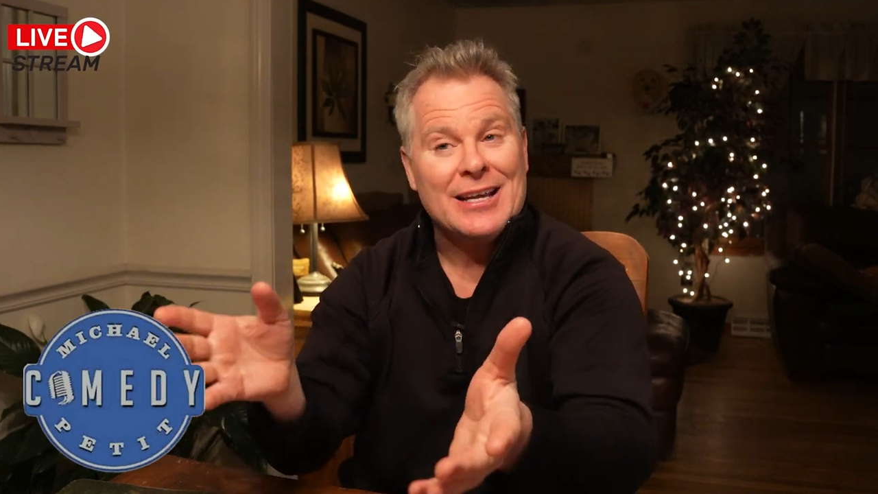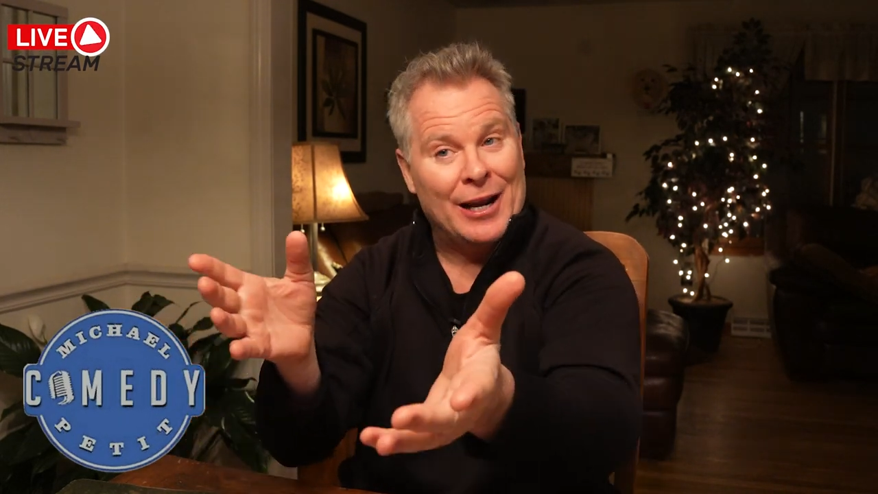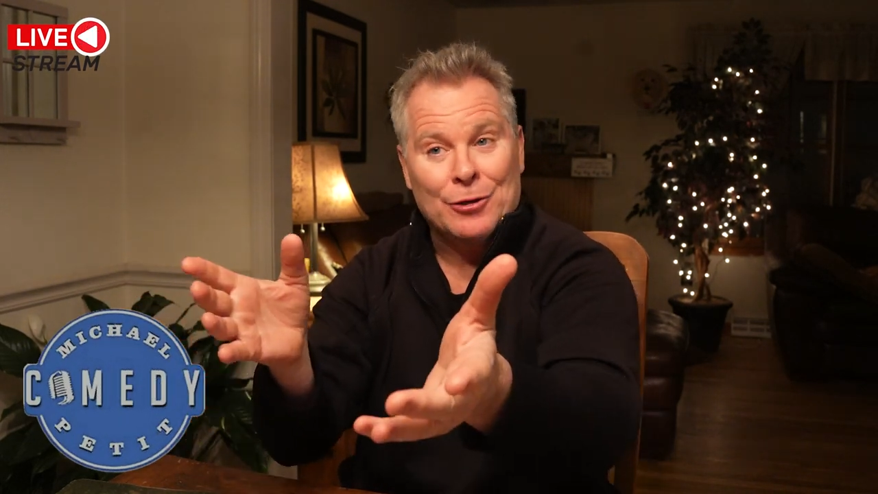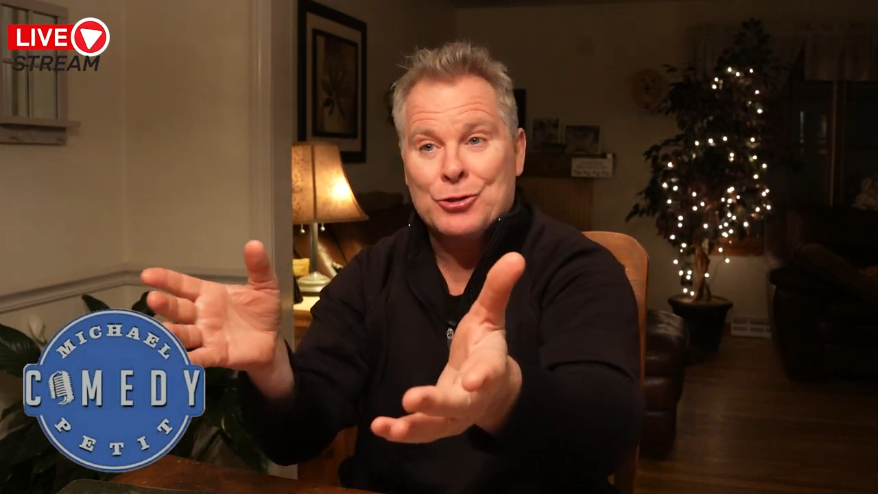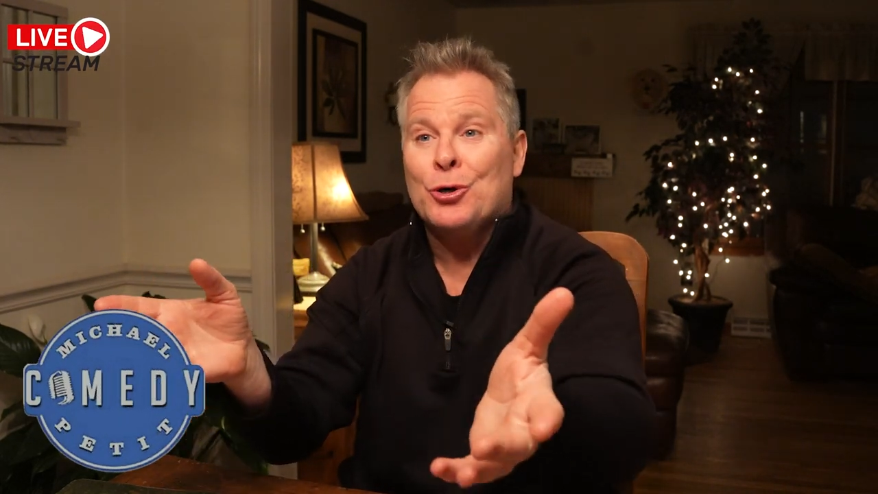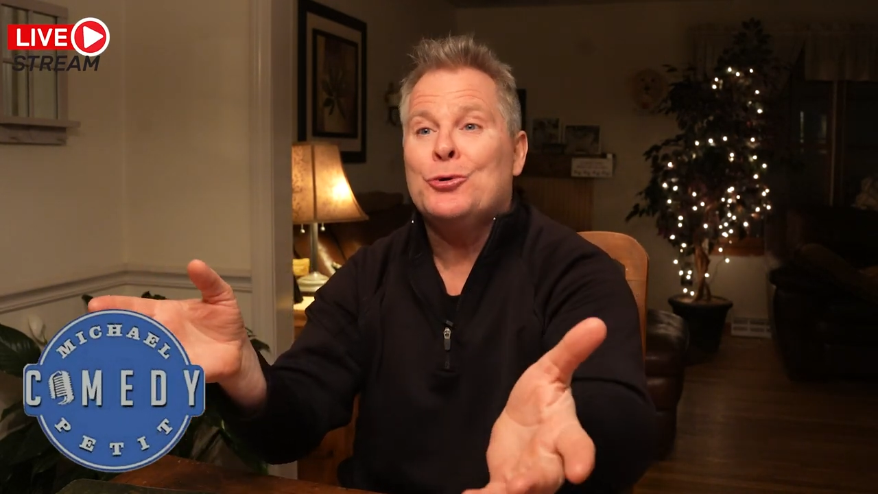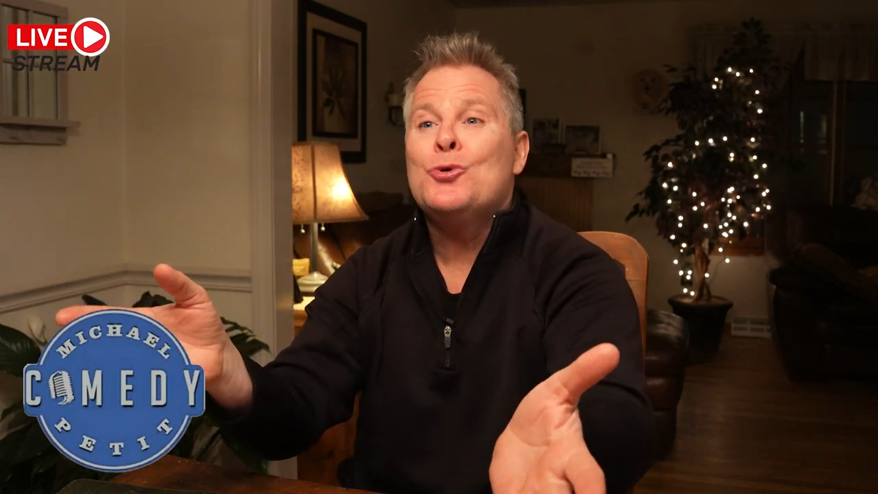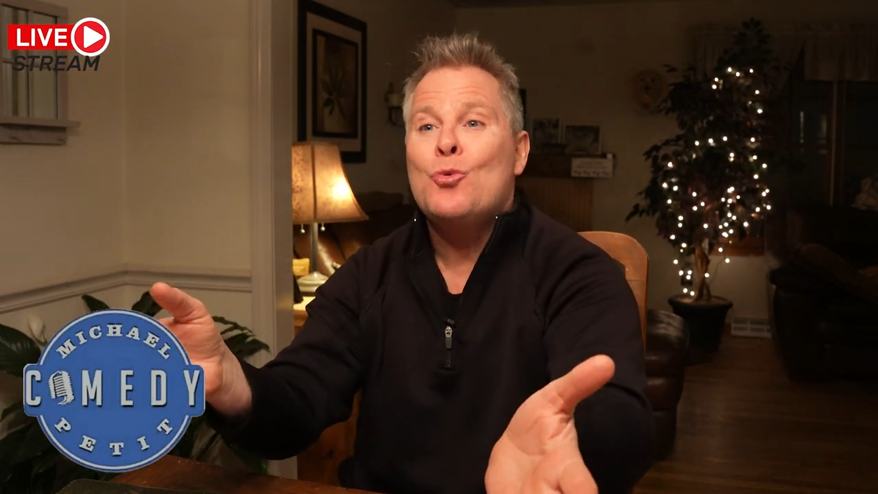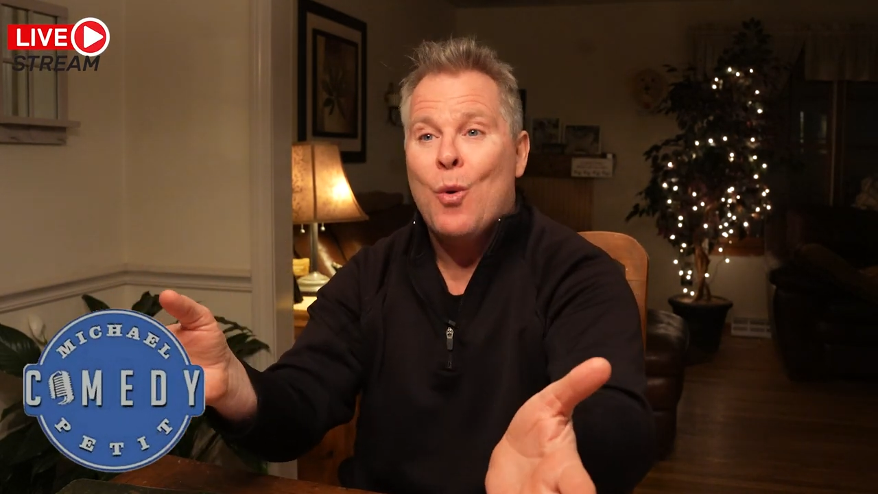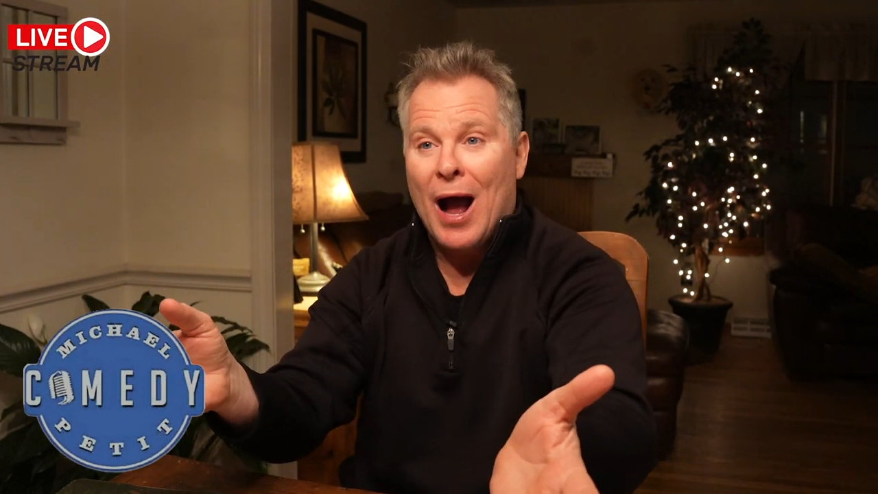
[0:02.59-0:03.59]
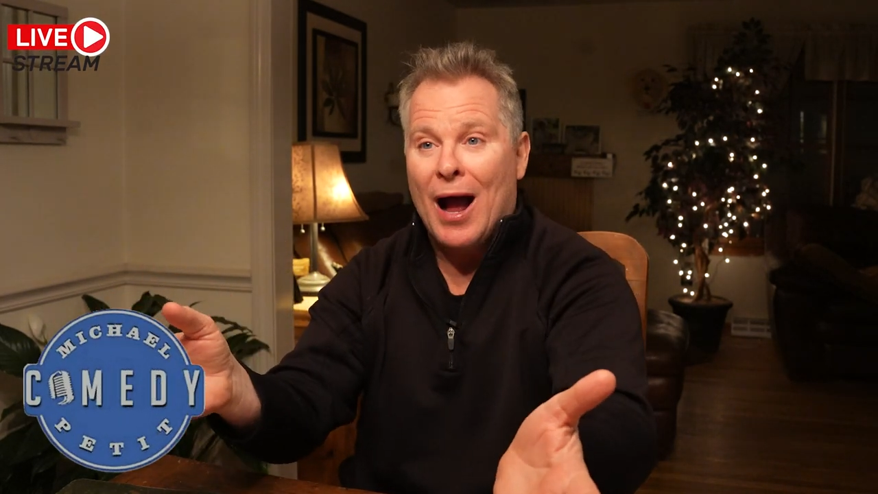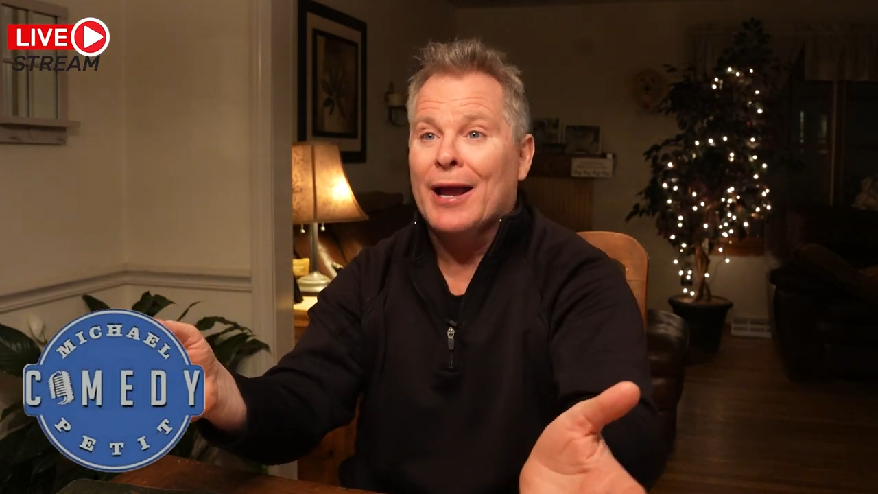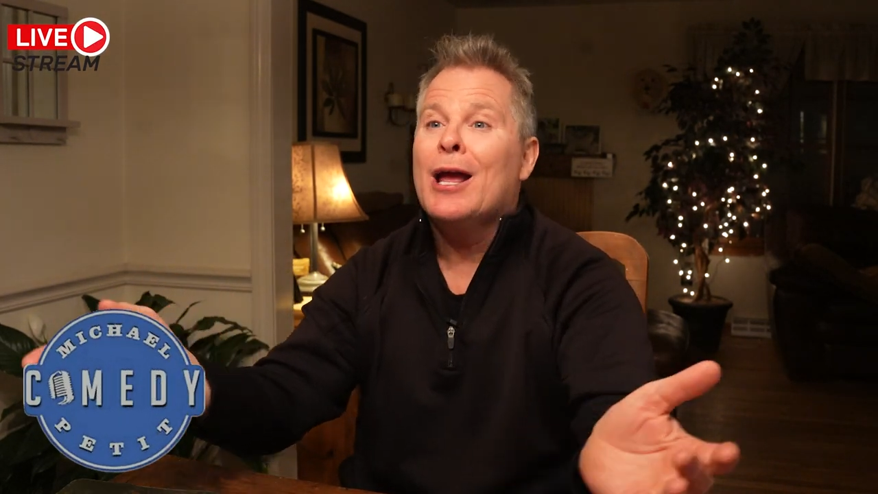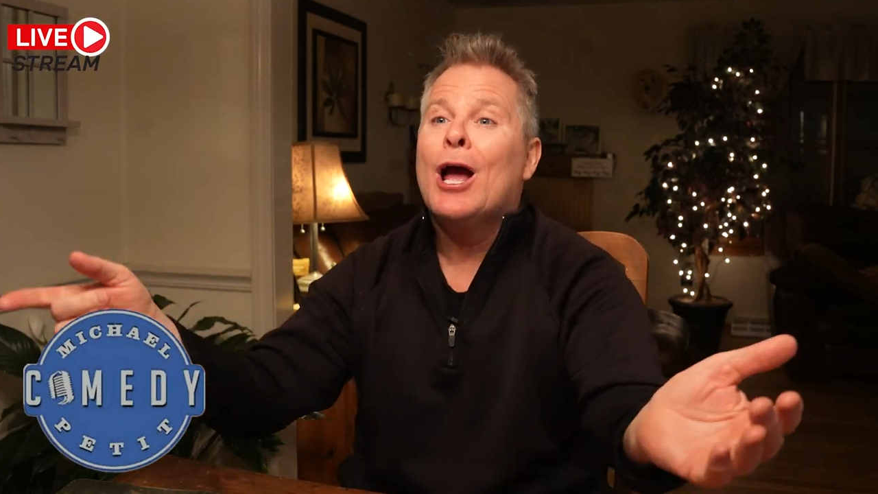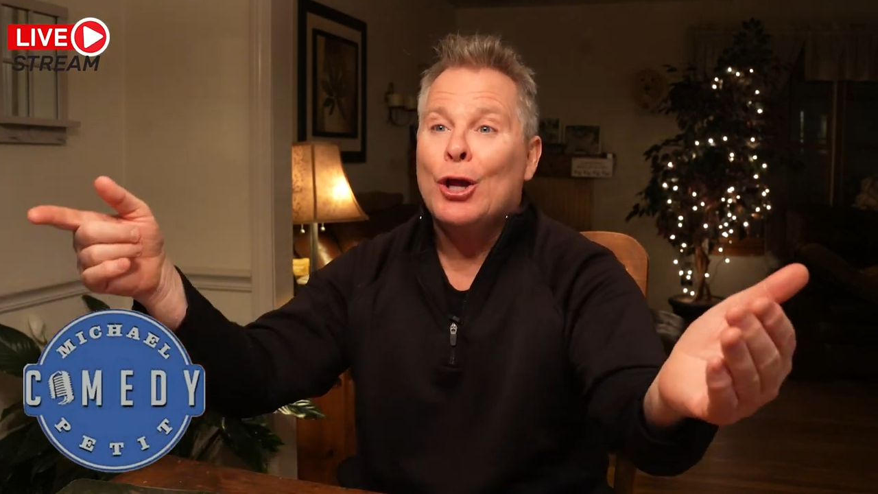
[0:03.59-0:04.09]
and I'll show you why